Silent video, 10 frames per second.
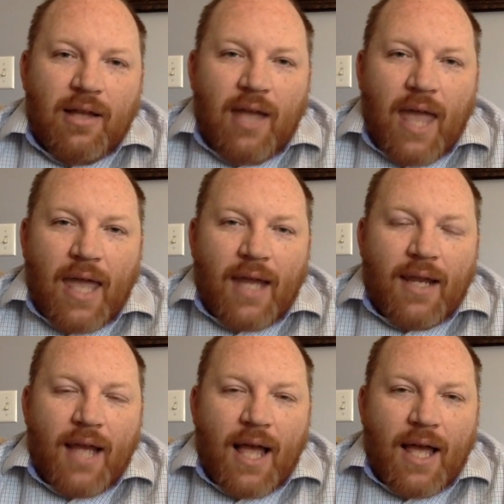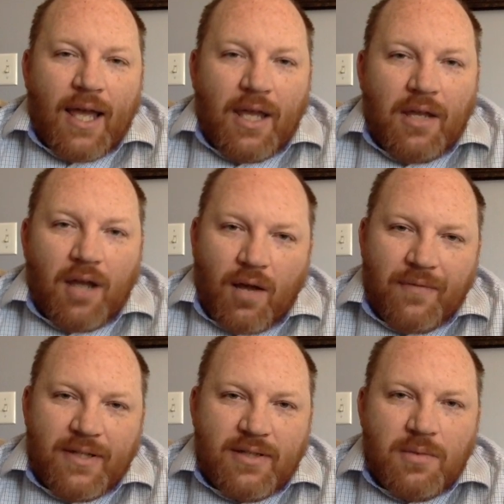and I
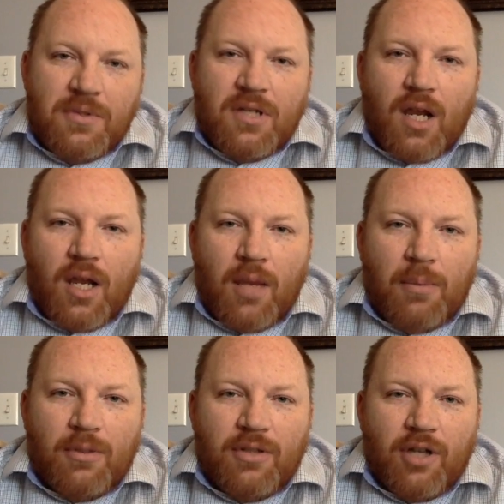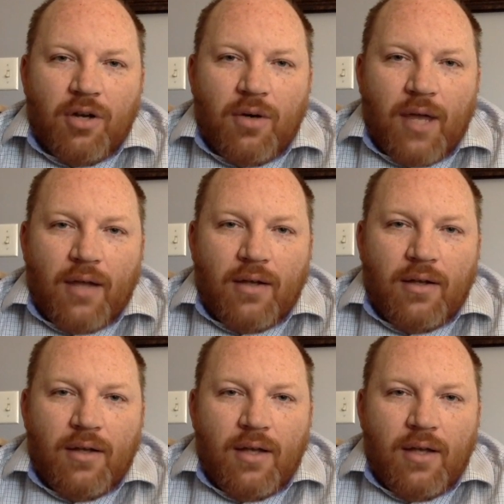obviously was not able to go and